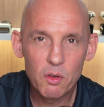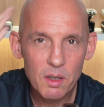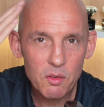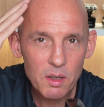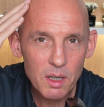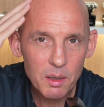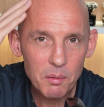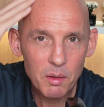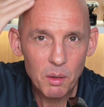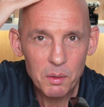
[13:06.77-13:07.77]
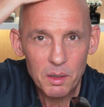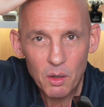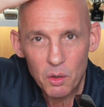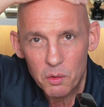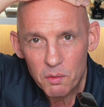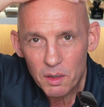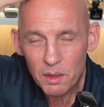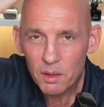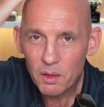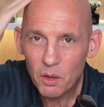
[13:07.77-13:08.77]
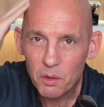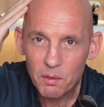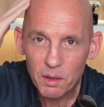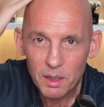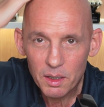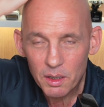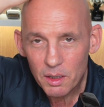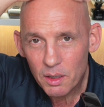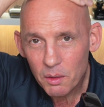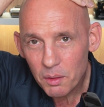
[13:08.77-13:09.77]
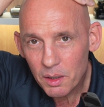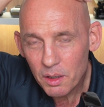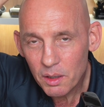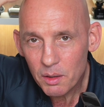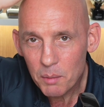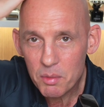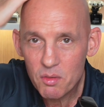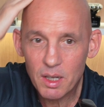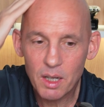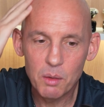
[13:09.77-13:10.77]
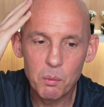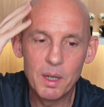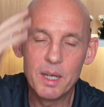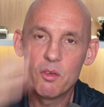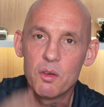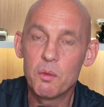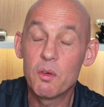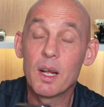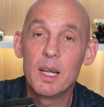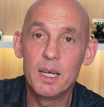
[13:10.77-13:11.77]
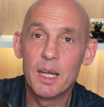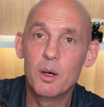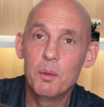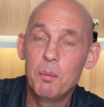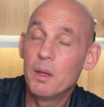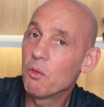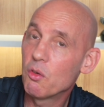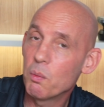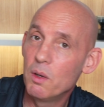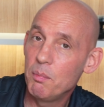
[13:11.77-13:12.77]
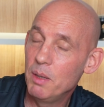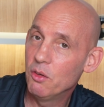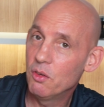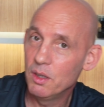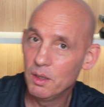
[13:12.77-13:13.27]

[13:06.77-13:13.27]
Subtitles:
not to keep going over and over in a particular way to clear that up, but that's just worth mentioning.